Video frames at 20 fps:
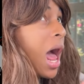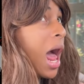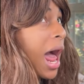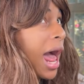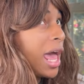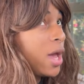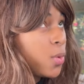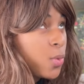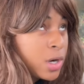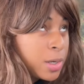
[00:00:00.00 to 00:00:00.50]

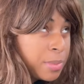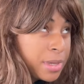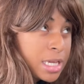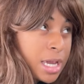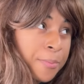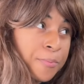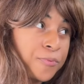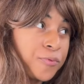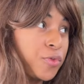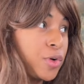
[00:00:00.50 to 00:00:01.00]
I want to
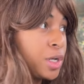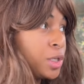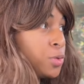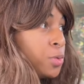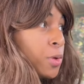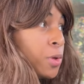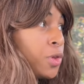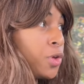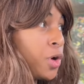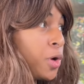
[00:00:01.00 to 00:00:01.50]
become friends
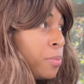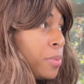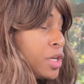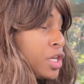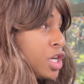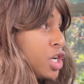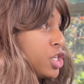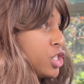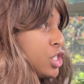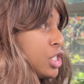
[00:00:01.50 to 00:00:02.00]
with her
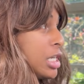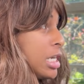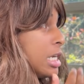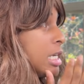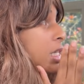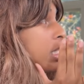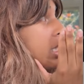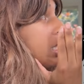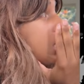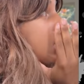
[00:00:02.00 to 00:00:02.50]
because she
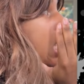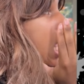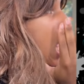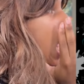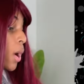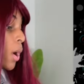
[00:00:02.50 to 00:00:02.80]
because she's